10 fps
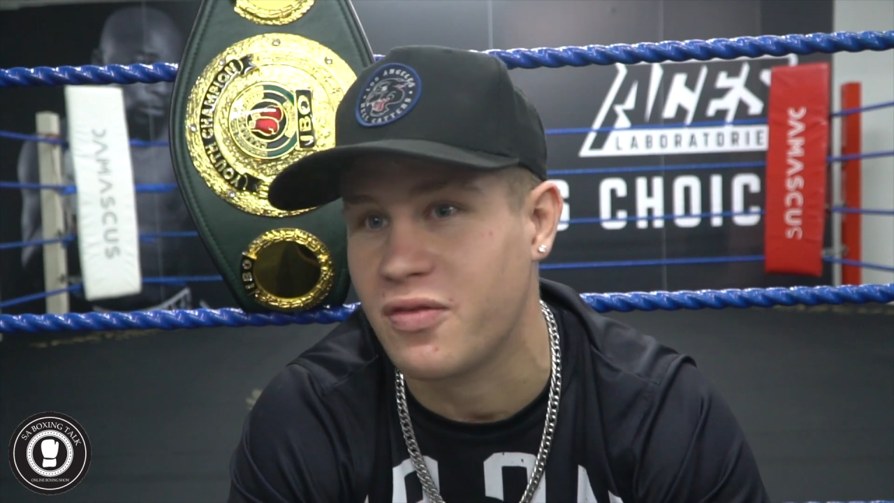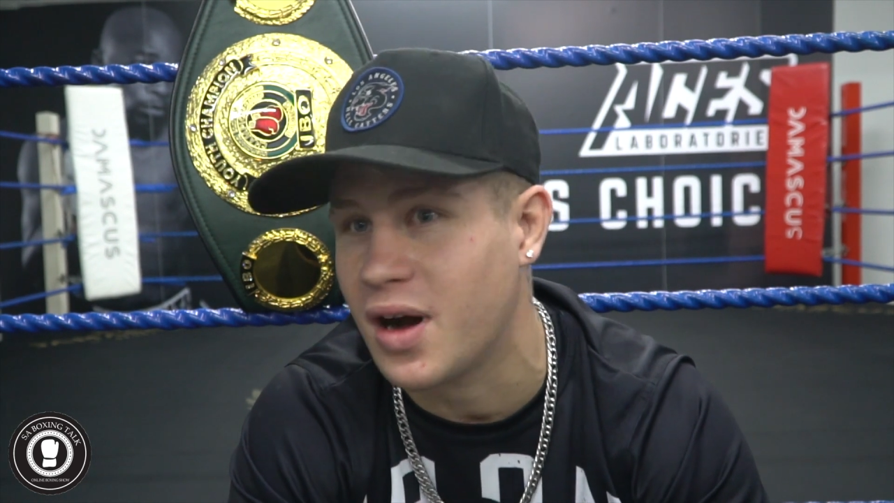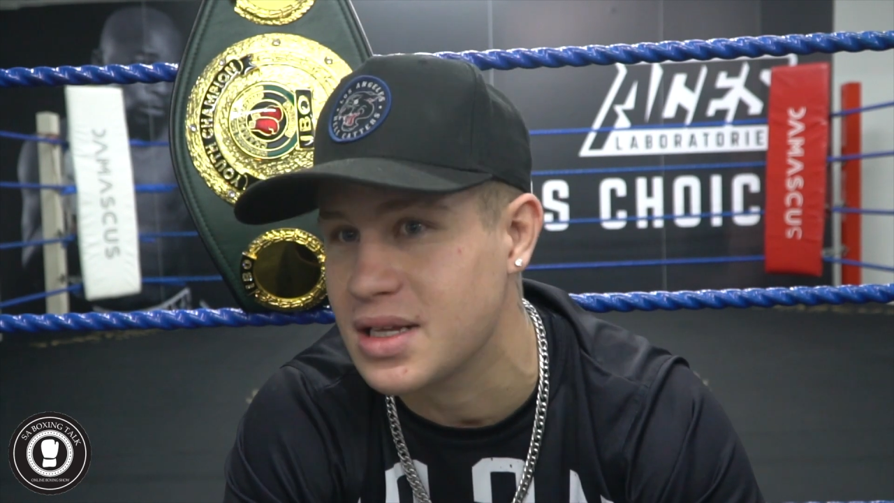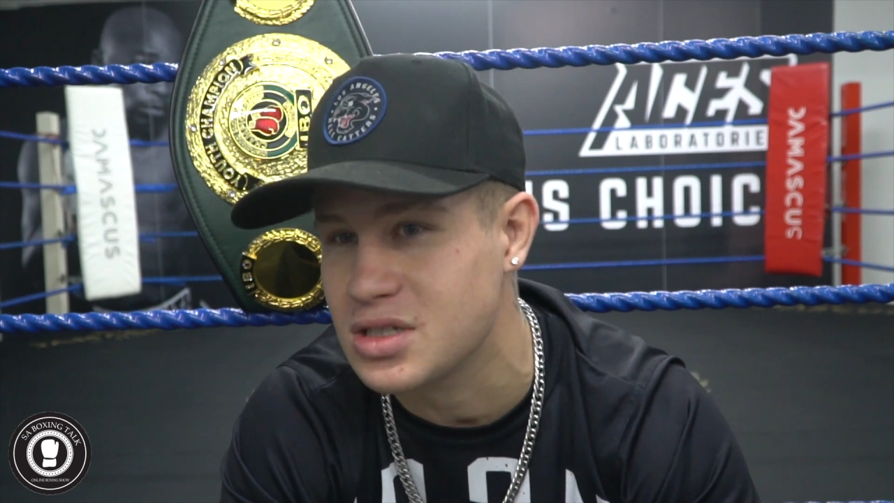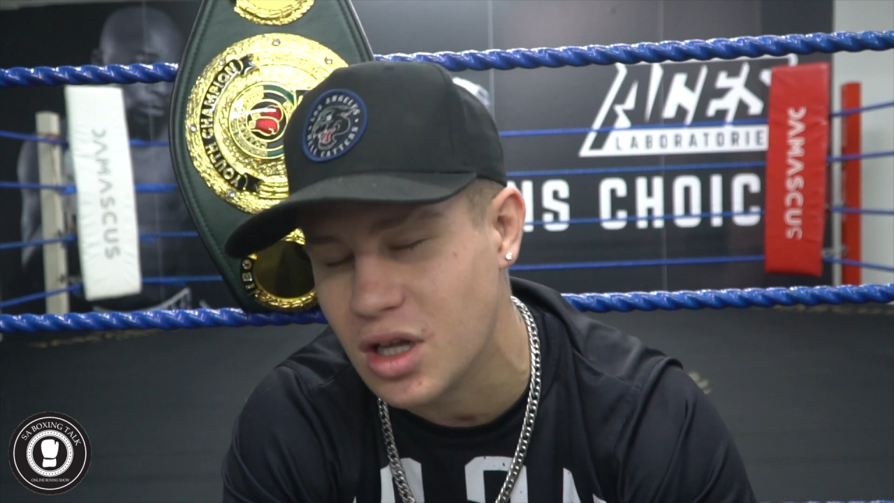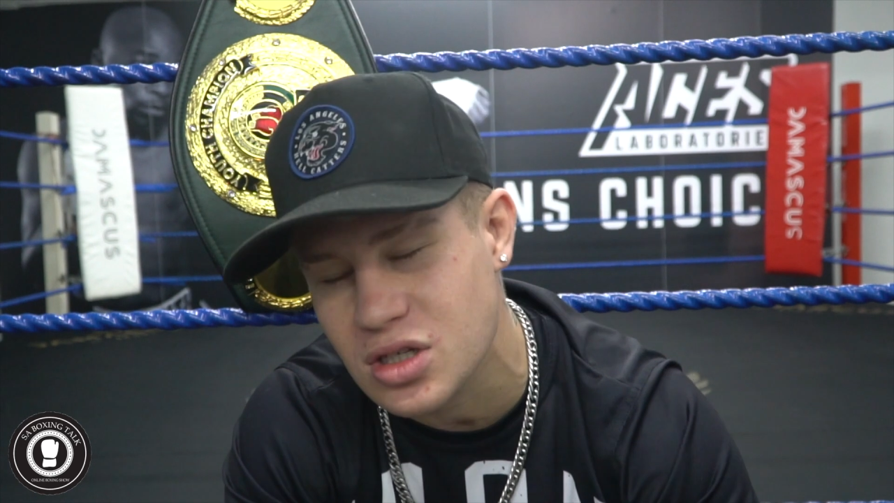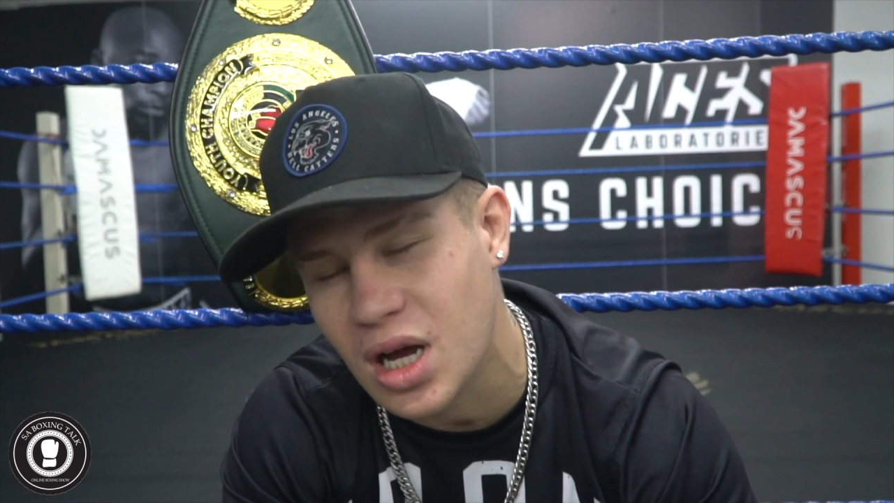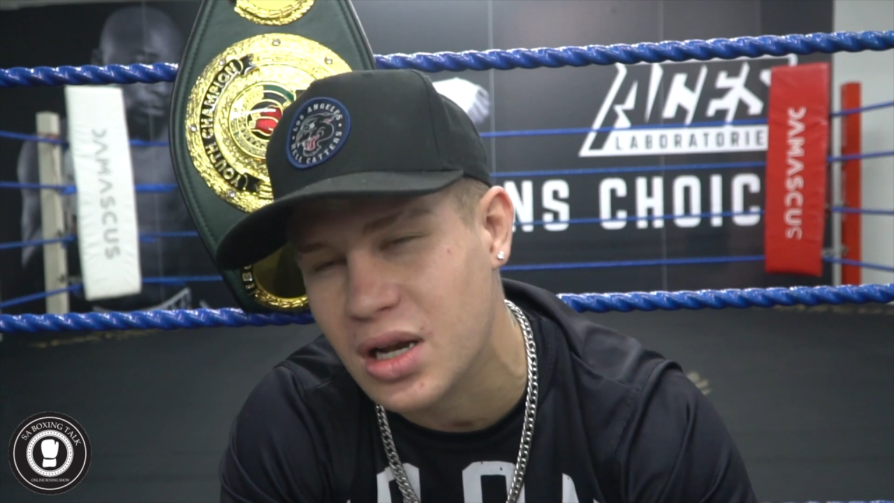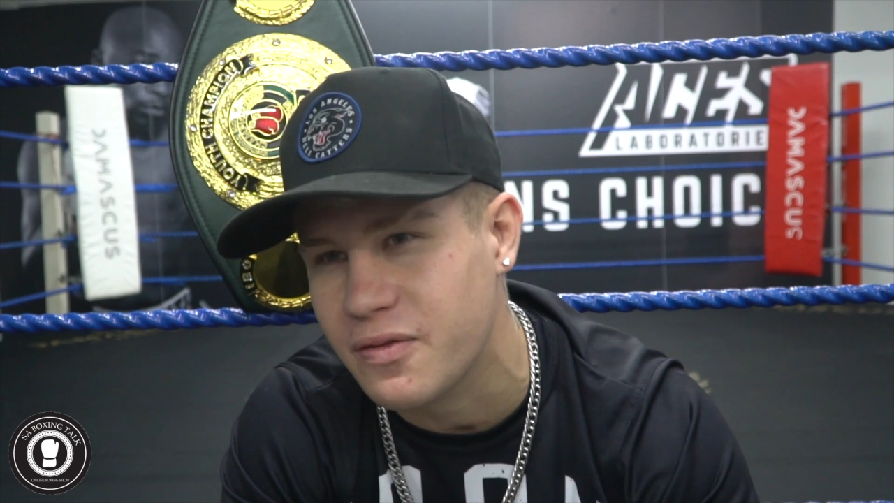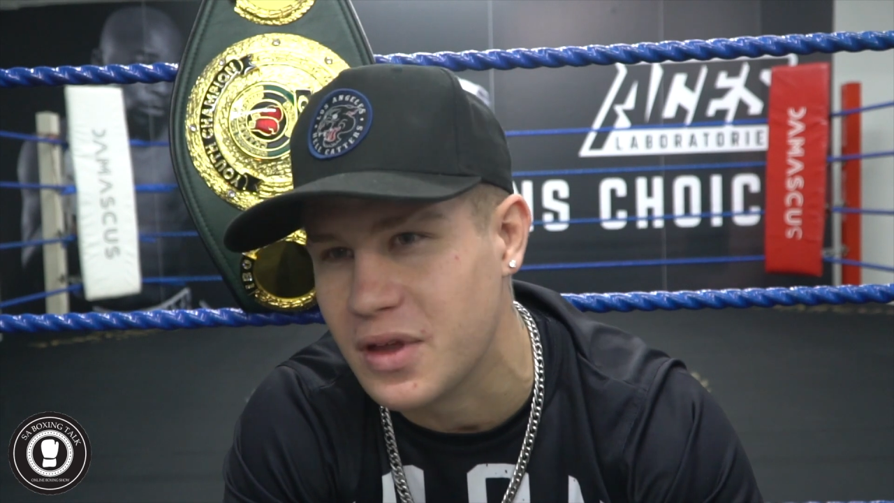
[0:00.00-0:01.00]
fights, those
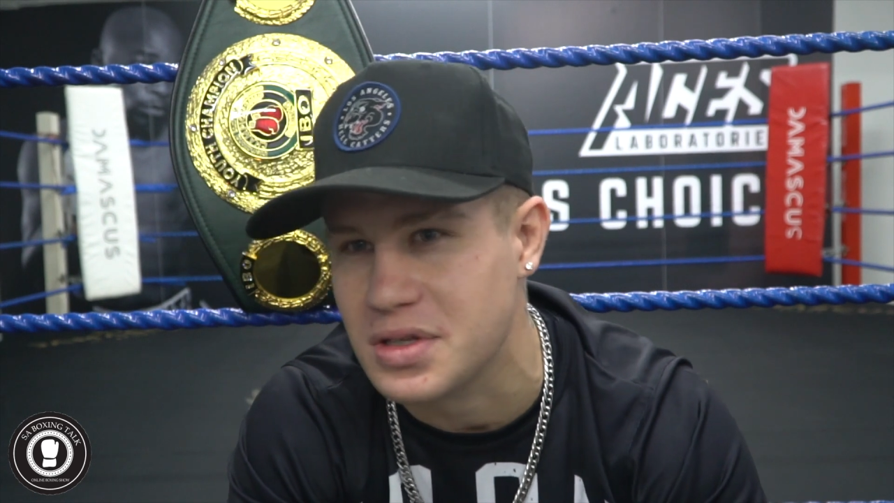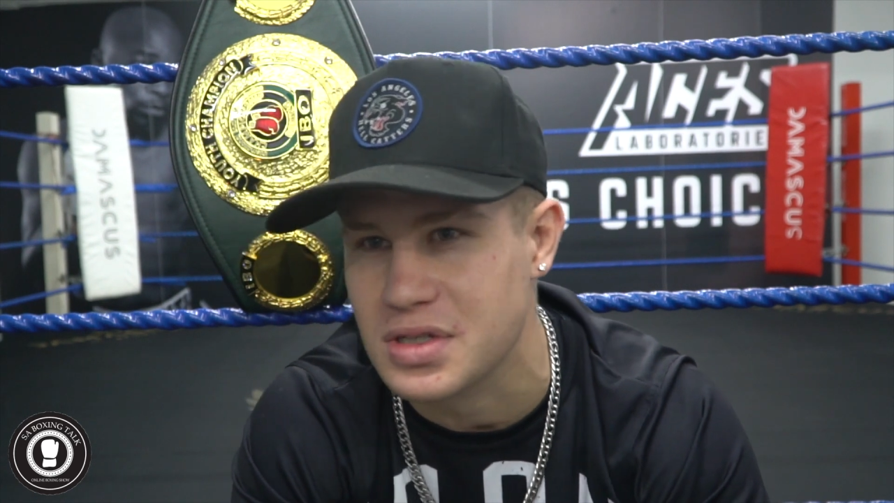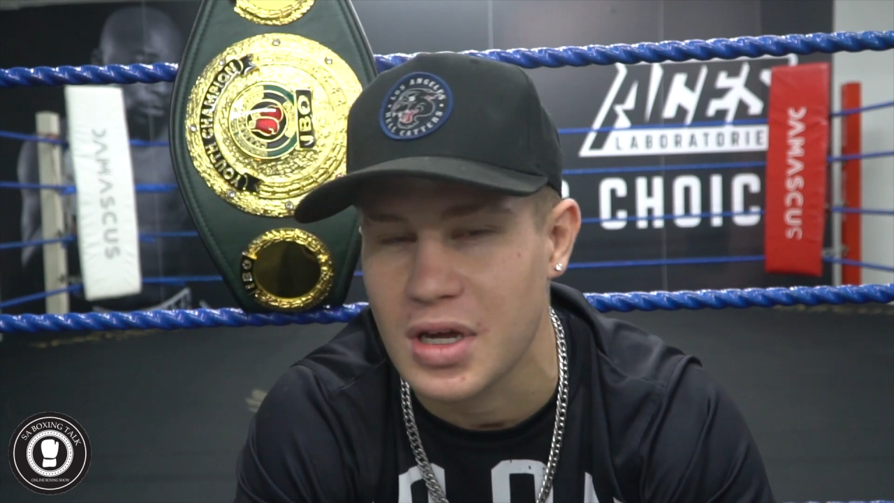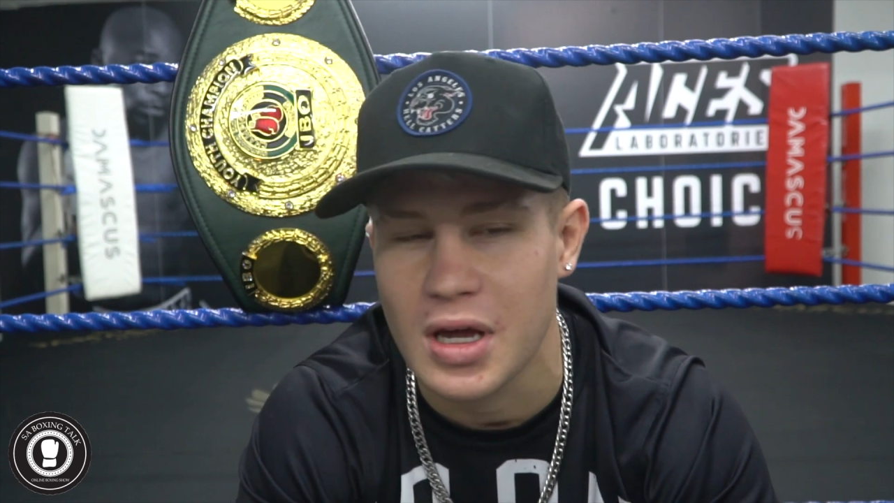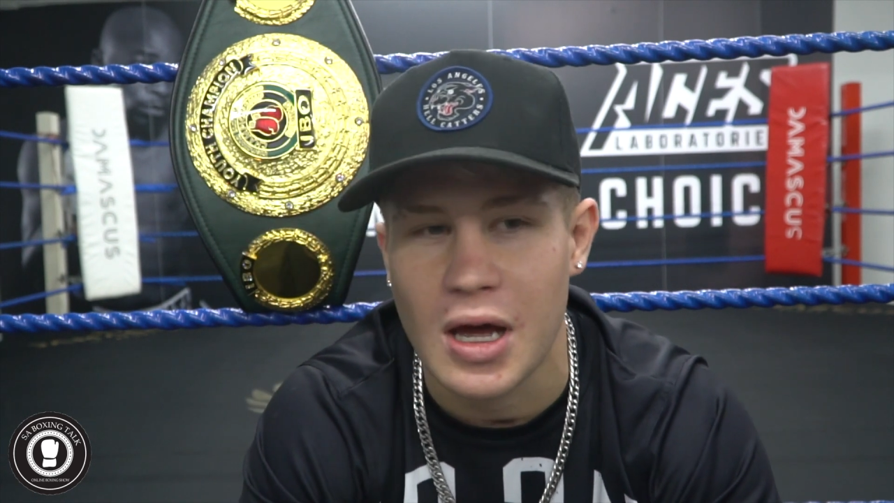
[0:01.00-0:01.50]
kind of things.